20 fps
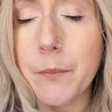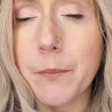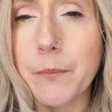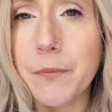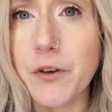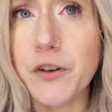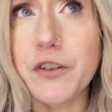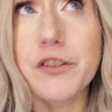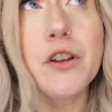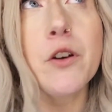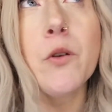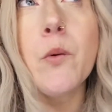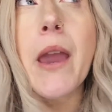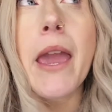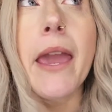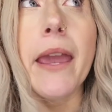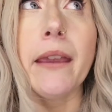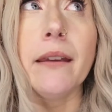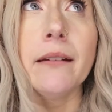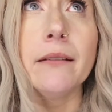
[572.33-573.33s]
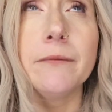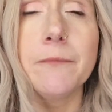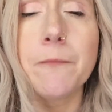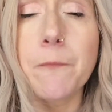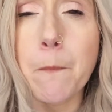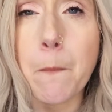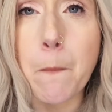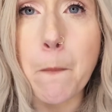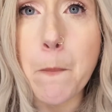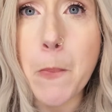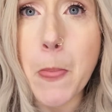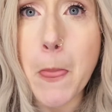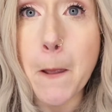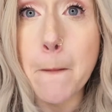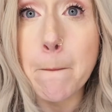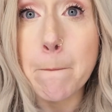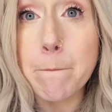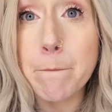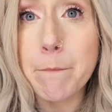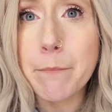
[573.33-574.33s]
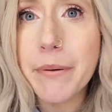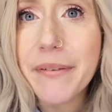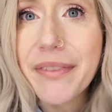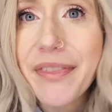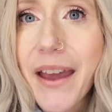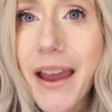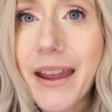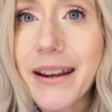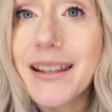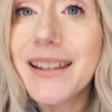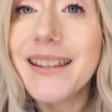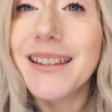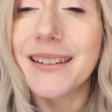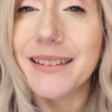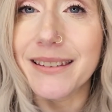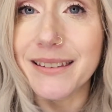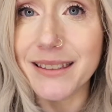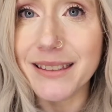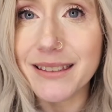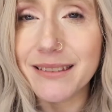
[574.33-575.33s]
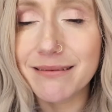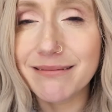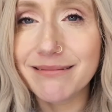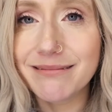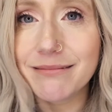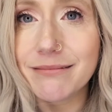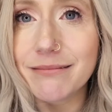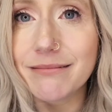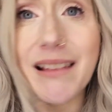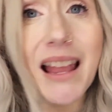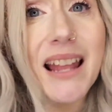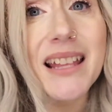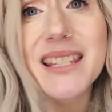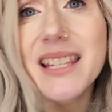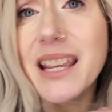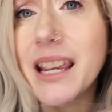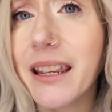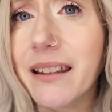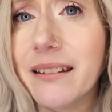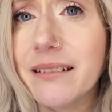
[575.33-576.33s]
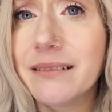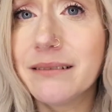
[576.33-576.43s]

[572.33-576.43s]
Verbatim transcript: there's no way but that is that's it